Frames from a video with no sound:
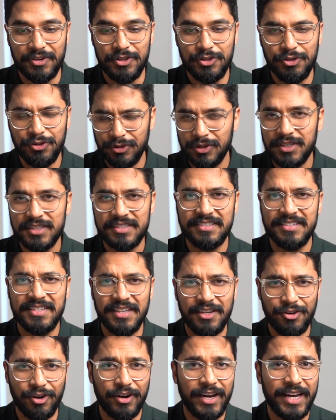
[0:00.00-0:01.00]
units
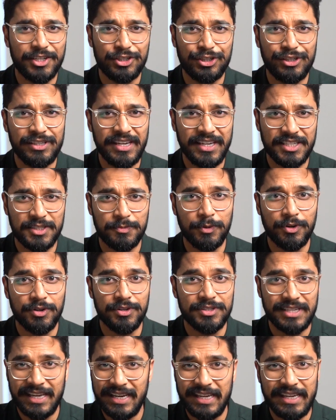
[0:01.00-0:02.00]
did not actually
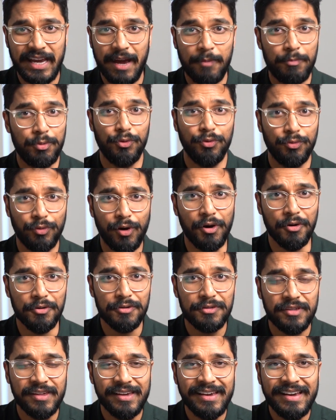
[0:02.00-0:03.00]
experience any capital
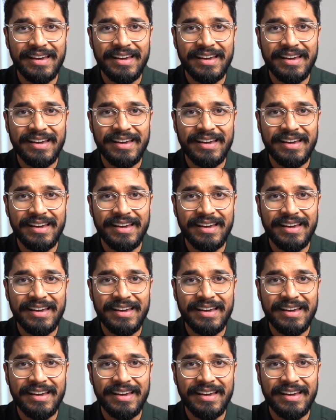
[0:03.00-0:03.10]
growth,